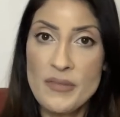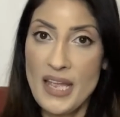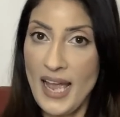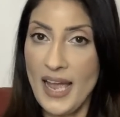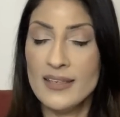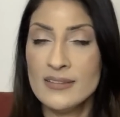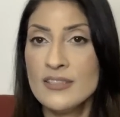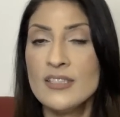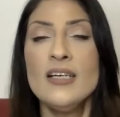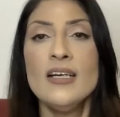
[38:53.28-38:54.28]

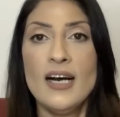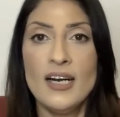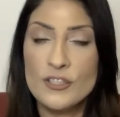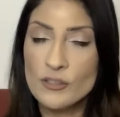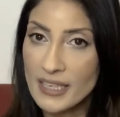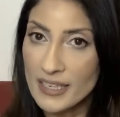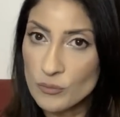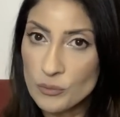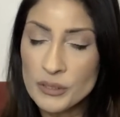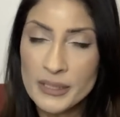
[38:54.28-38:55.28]
and uh, you'll get a
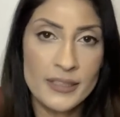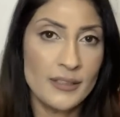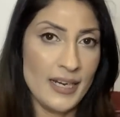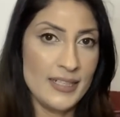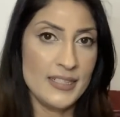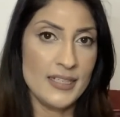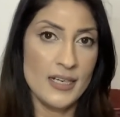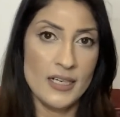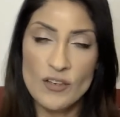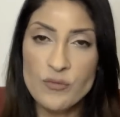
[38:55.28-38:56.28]
really good
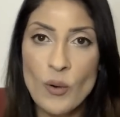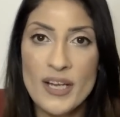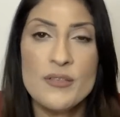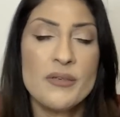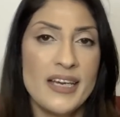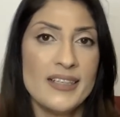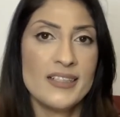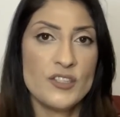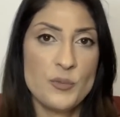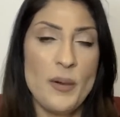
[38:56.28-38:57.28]
idea of what you can
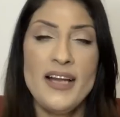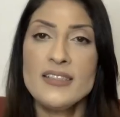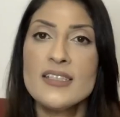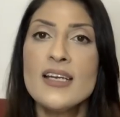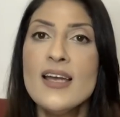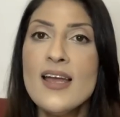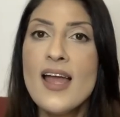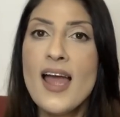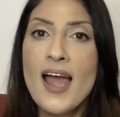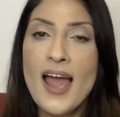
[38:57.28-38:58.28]
expect.
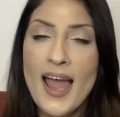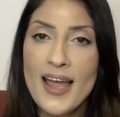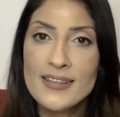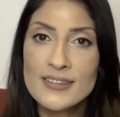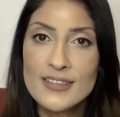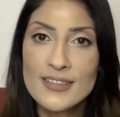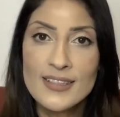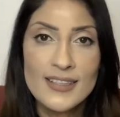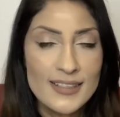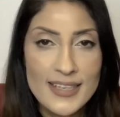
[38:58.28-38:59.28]
And
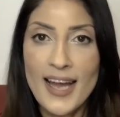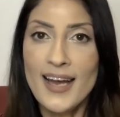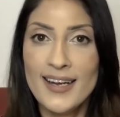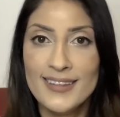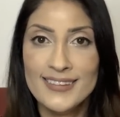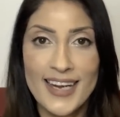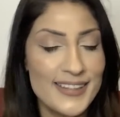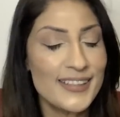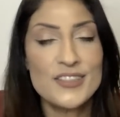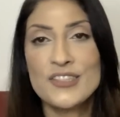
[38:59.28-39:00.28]
yeah, I
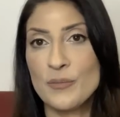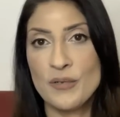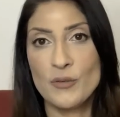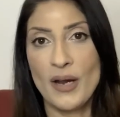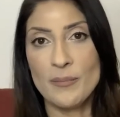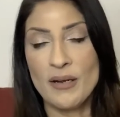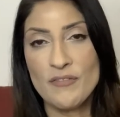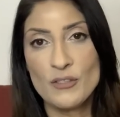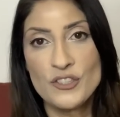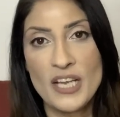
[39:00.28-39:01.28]
think it's going to be great. My
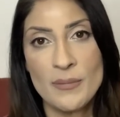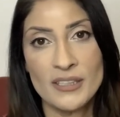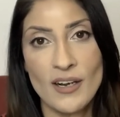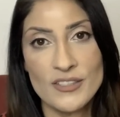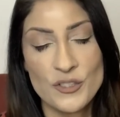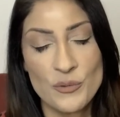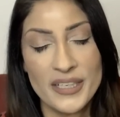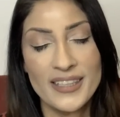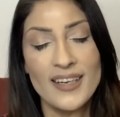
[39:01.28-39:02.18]
first time in Costa Rica.